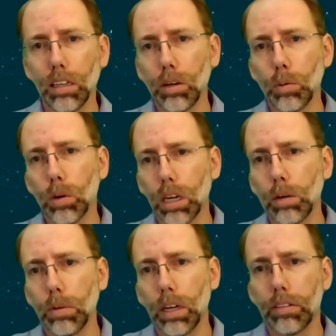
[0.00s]
you're working
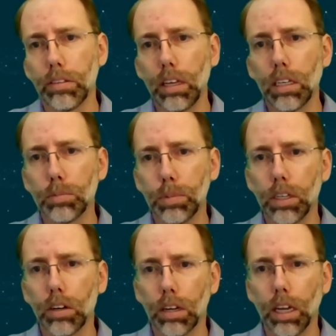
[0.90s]
with in this
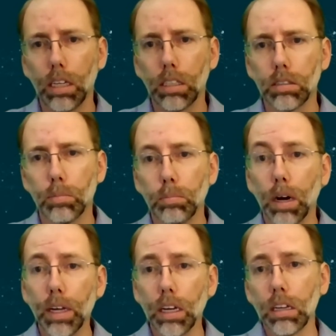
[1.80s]
particular case
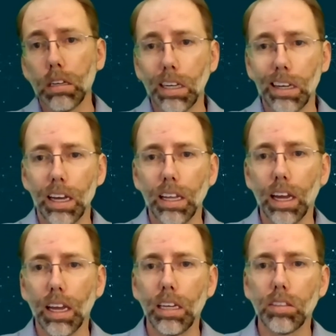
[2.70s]
public? In that
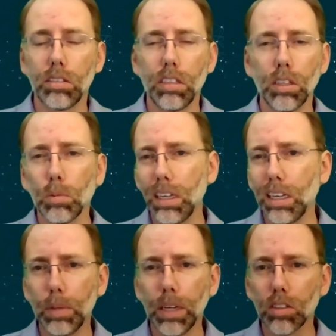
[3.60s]
case, you don't really need
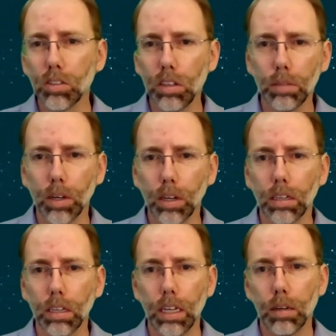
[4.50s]
to be concerned about it.
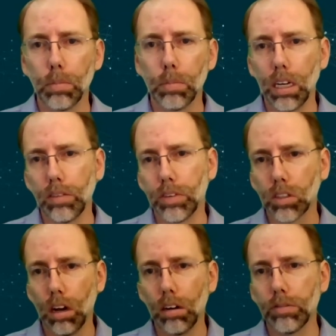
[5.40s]
But if it's
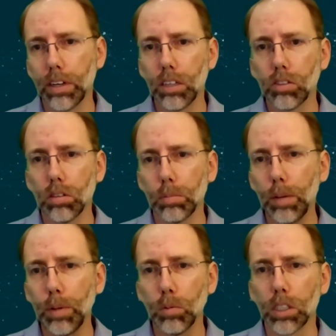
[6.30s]
confidential or
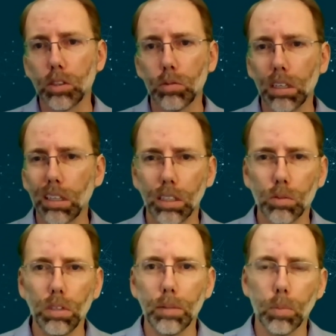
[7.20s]
maybe restricted, it's
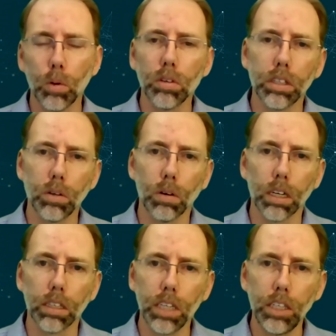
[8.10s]
really important to the
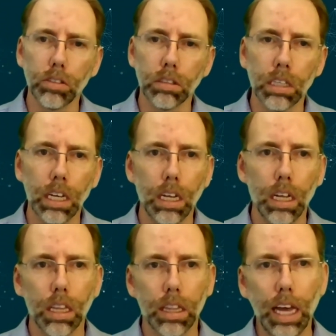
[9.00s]
organization,
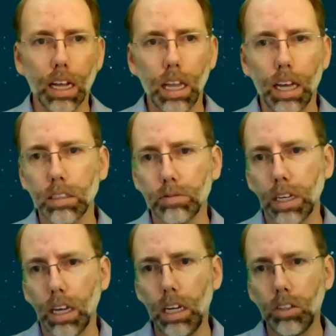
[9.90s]
that
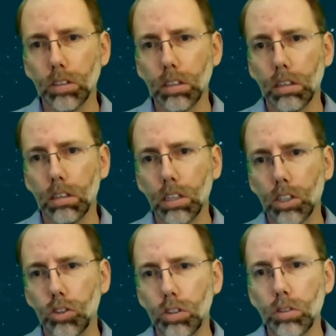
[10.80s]
classification
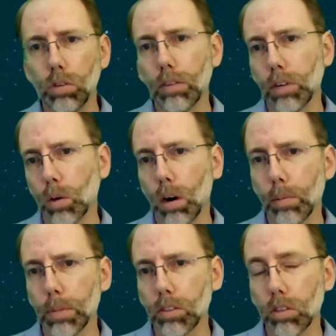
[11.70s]
should drive
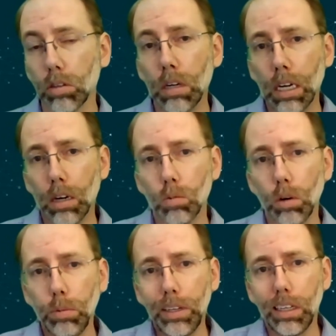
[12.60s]
requirements. So what
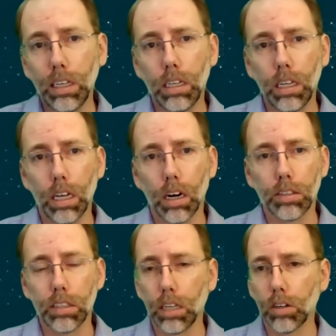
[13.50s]
we did in our
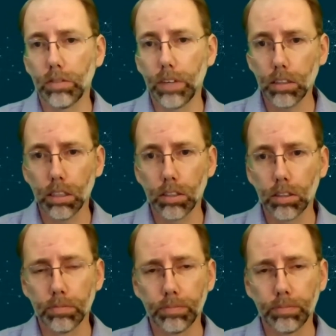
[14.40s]
Center of Excellence